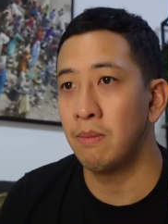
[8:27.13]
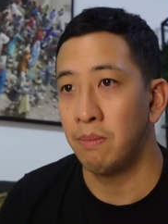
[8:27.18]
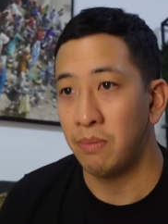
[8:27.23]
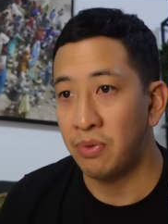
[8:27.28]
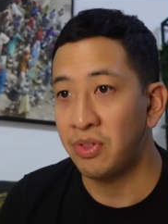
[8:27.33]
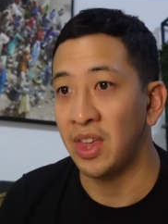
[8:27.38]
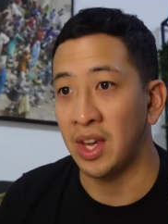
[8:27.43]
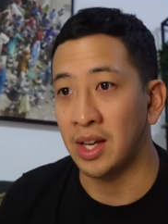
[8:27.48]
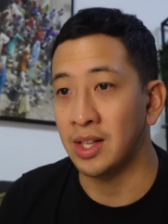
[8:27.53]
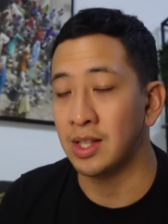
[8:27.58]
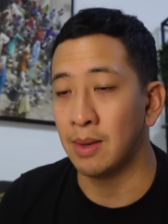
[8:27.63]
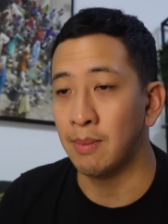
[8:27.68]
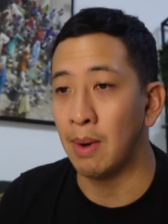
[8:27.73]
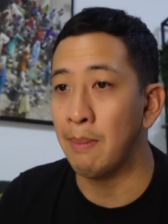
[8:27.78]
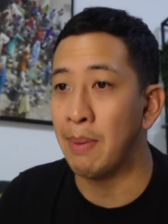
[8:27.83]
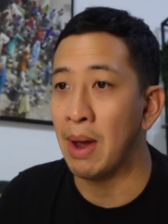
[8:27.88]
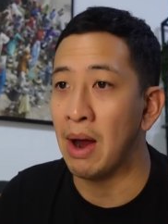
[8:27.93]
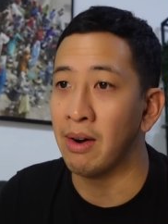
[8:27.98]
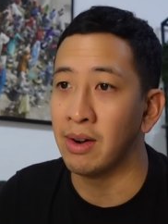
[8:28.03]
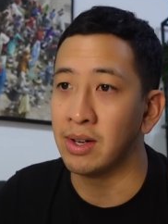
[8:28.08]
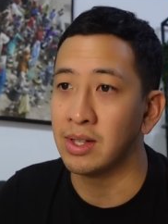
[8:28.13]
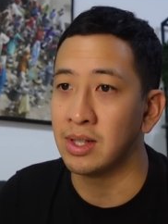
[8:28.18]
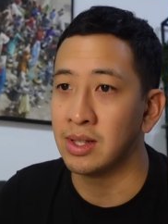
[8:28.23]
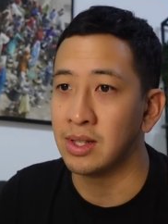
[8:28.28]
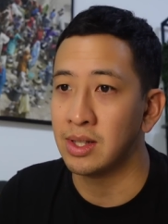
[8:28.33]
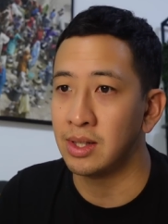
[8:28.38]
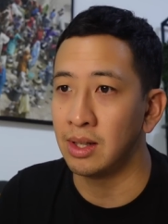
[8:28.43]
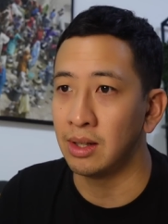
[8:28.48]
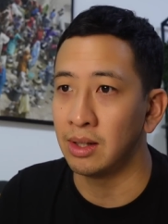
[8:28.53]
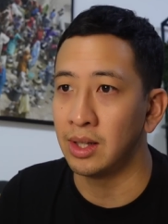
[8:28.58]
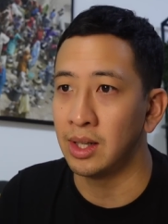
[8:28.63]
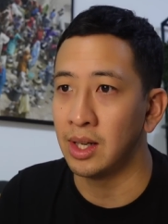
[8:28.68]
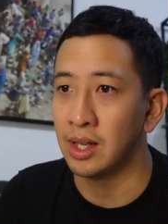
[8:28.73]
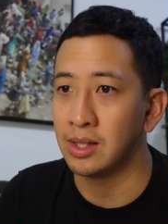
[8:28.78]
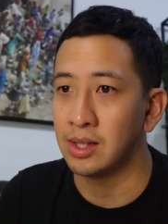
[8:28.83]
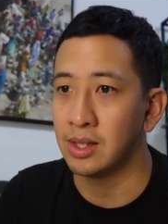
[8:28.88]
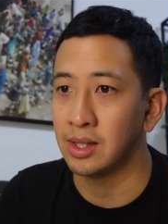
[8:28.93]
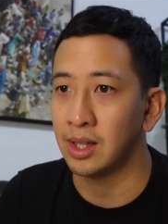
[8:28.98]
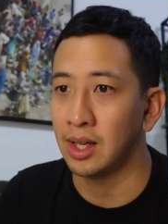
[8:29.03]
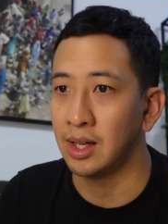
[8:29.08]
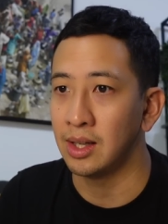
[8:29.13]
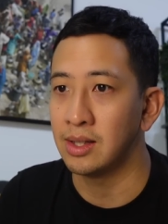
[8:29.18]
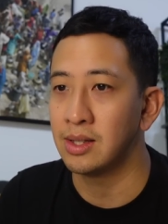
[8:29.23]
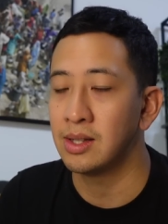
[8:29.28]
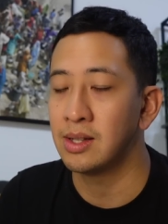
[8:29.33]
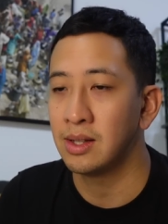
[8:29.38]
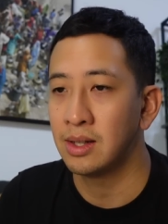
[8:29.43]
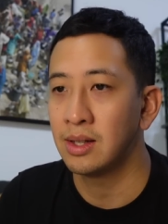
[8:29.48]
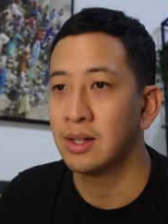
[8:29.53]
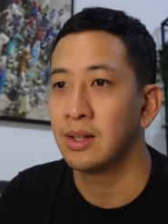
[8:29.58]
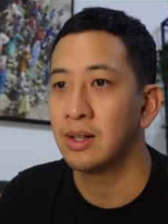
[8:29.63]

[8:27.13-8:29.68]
things that my parents instilled in us as kids,